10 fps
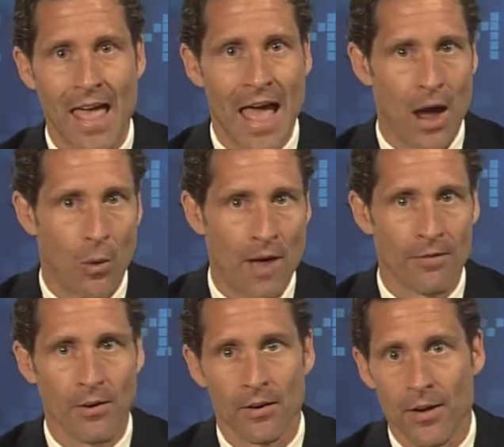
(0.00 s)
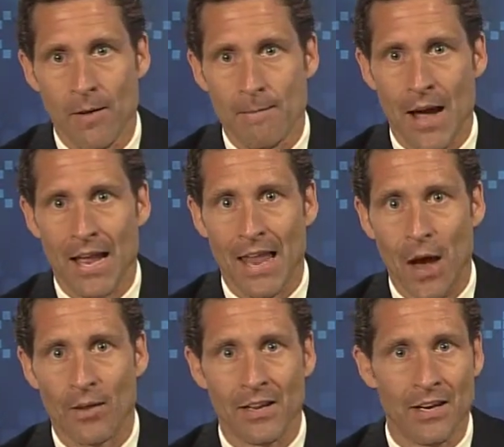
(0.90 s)
However, by
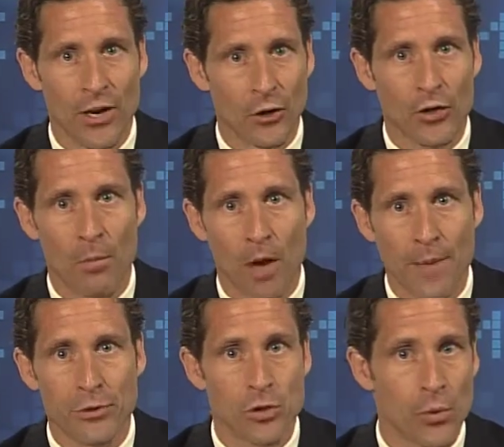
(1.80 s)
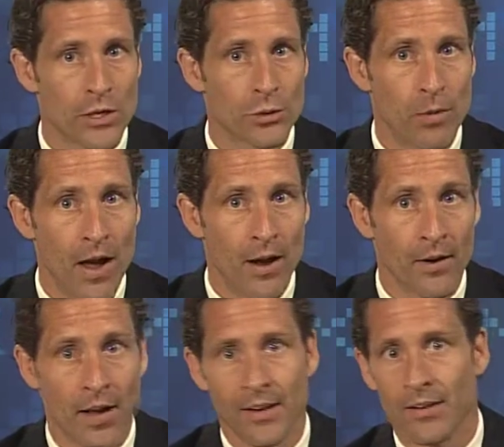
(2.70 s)
allowing the near-term option to
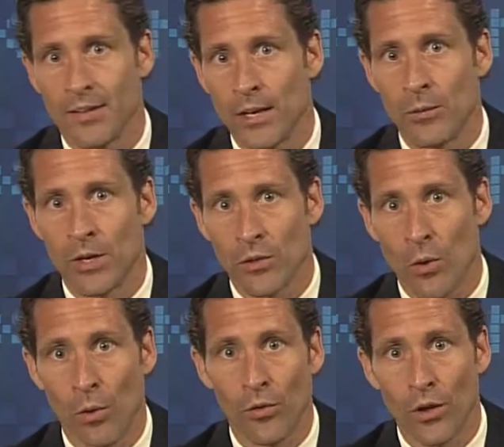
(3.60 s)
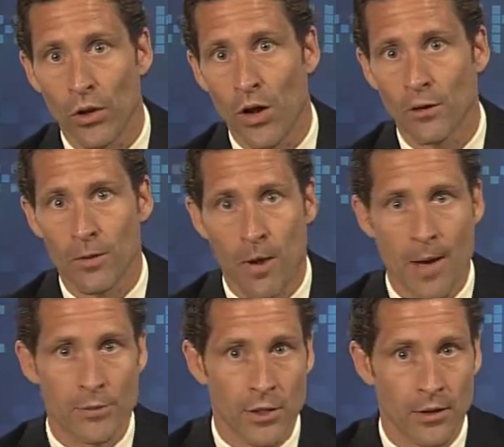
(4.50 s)
expire and continuing to hold the long-term
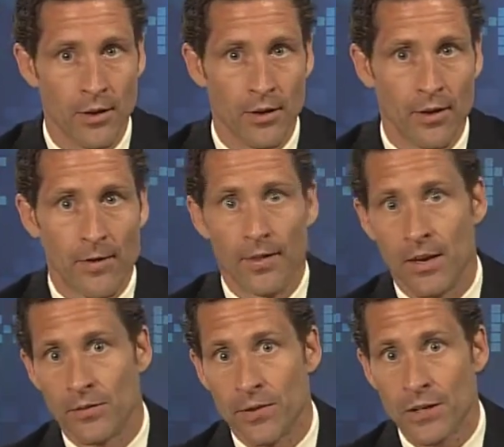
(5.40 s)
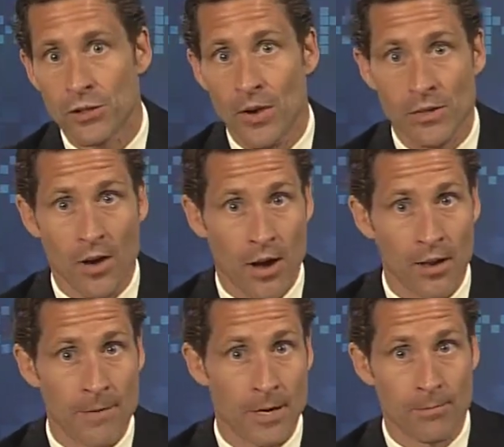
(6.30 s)
option, the investor has
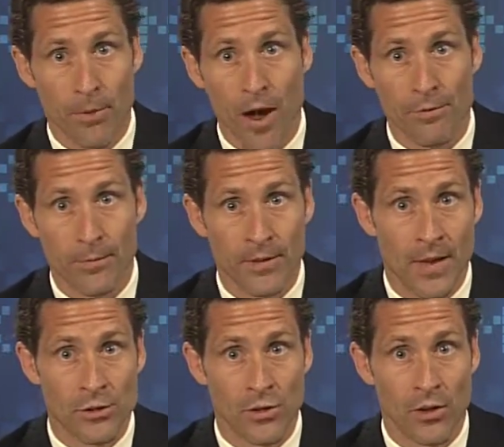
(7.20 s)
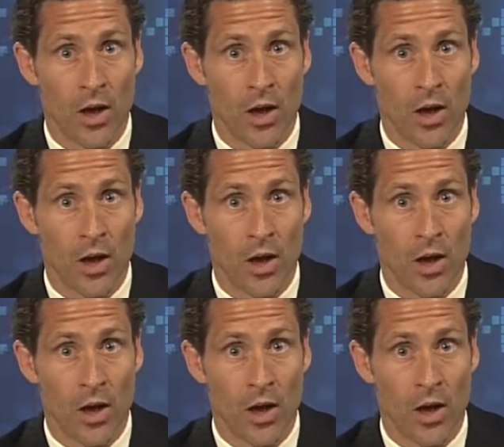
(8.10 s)
unlimited profit potential